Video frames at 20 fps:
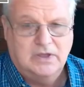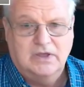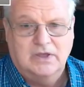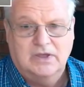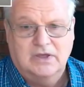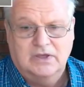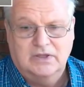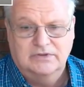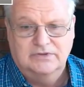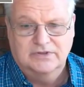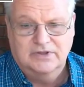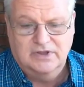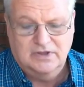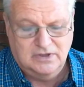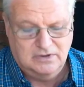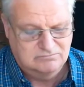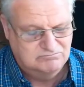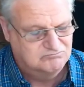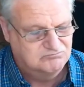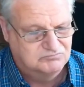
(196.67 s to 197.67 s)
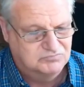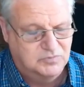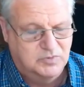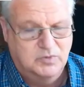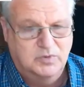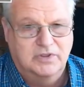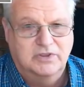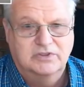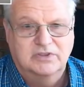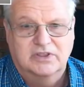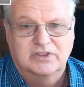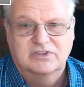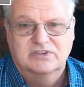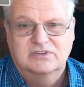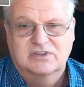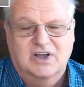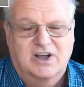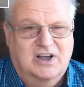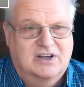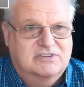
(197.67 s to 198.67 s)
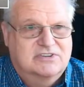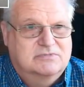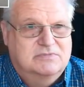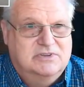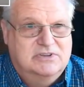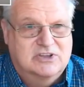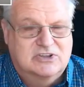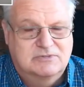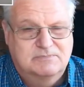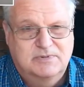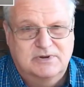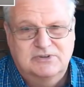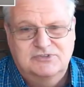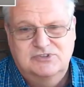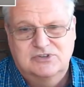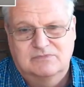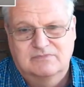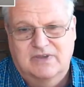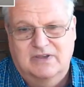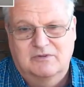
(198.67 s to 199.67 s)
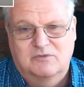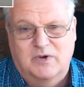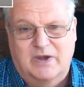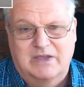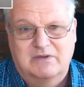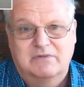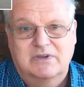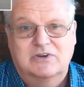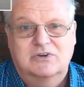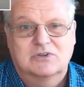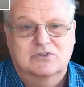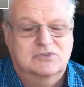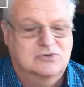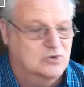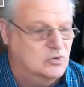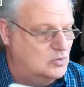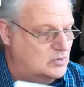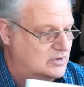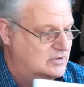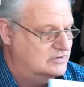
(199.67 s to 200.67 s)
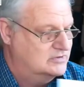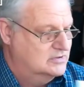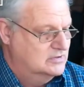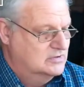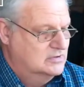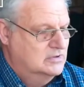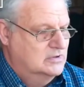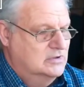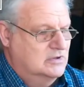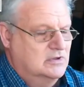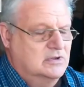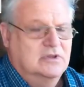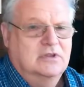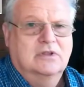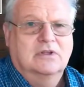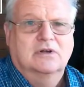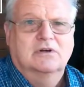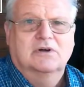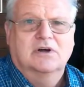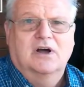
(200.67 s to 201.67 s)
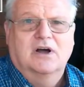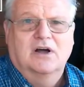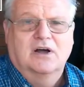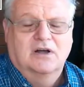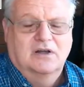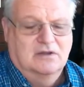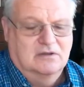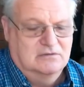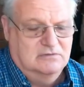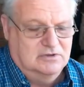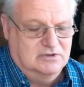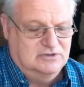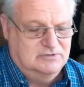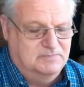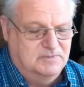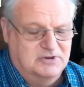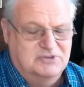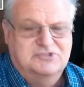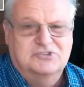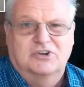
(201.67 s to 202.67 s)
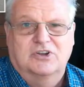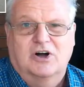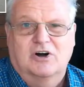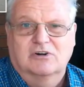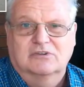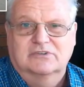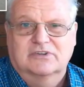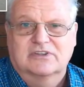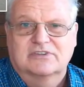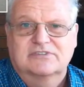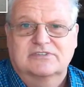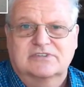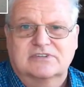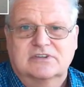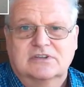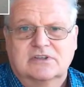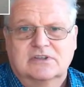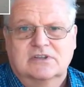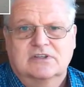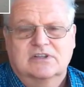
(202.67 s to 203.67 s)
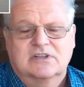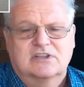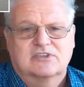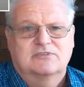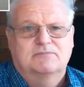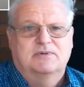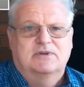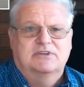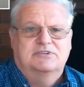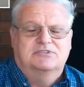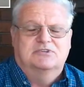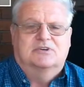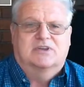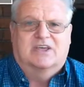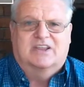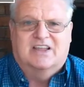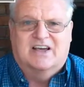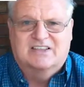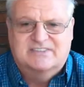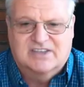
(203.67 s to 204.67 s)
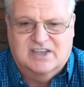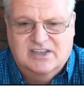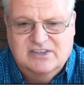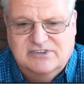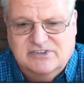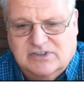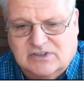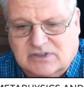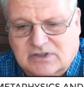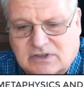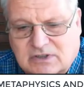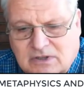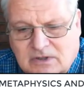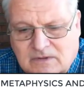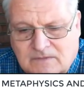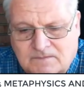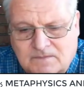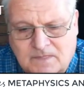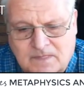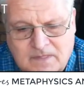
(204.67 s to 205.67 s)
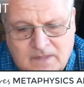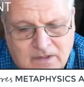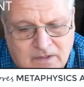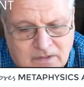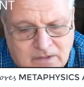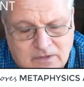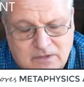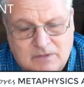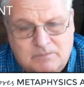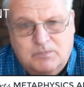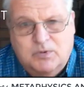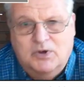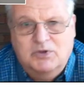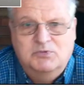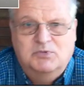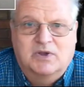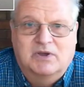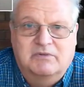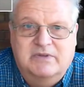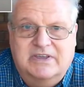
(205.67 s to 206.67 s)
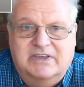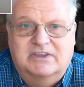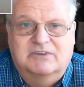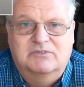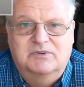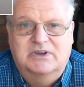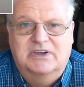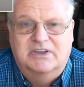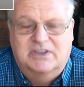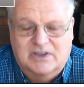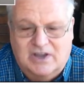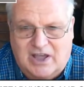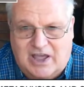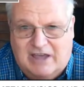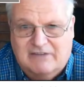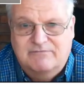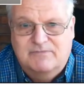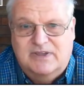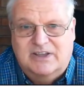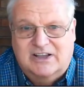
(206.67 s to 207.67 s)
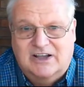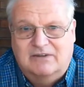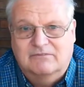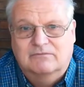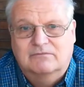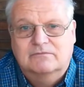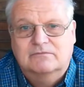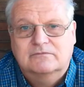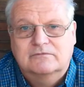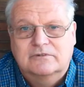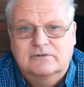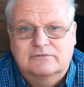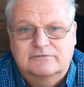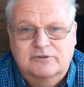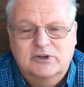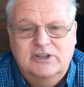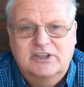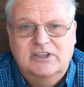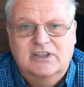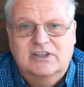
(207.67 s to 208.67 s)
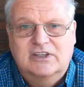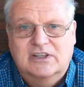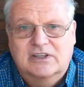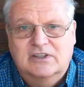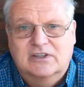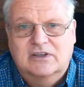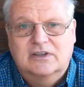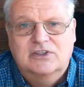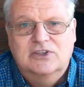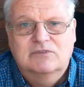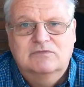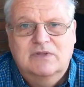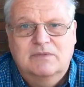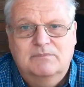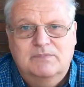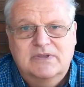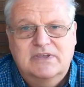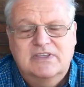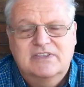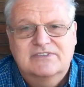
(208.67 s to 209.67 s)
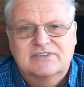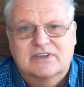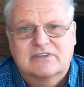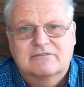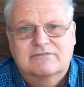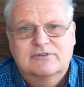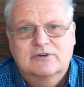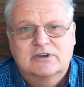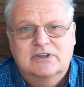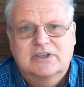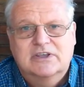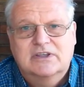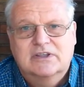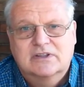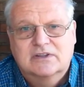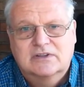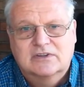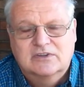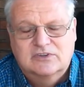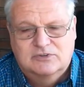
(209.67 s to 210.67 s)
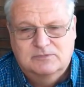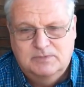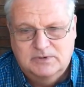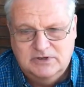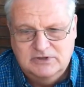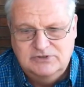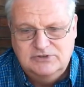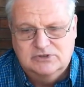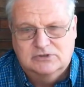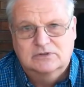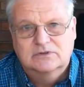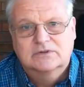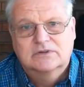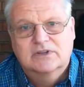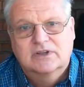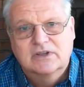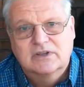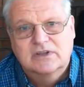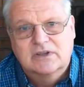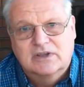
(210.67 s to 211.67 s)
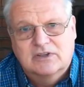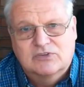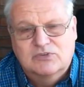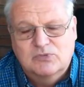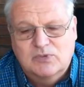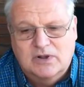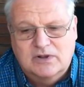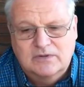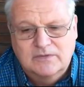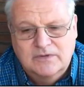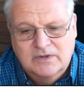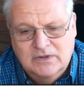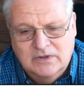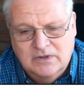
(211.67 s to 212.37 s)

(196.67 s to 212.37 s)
And in a spiritual way, we could call it spiritual wholeness, spiritual realization. The point where we have become fully human beings and fully spiritual as well.